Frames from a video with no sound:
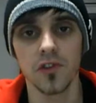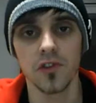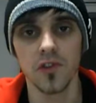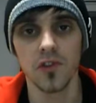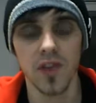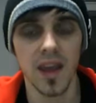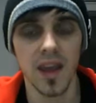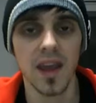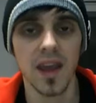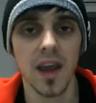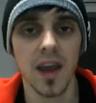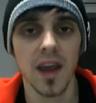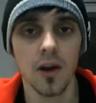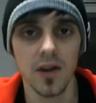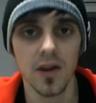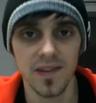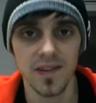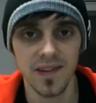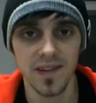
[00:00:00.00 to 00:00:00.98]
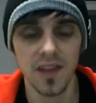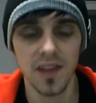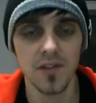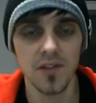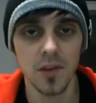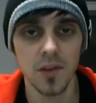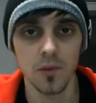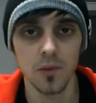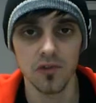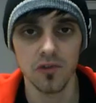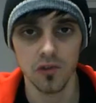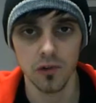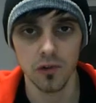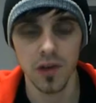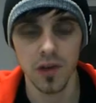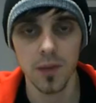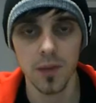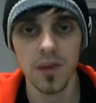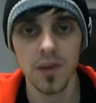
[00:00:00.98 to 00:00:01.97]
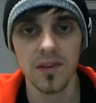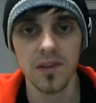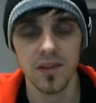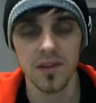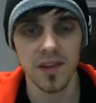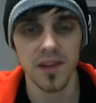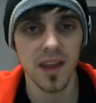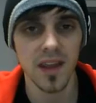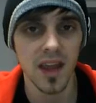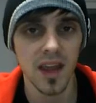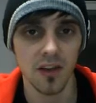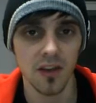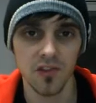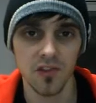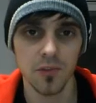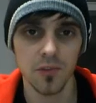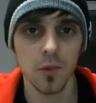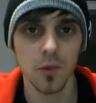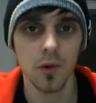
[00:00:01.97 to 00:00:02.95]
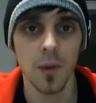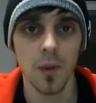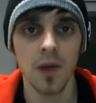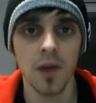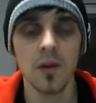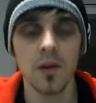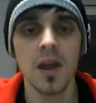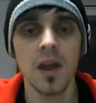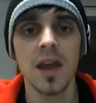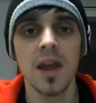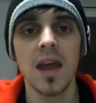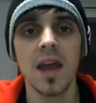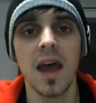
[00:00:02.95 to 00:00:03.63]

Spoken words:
to take out a safety withdrawal limit, so take out a small amount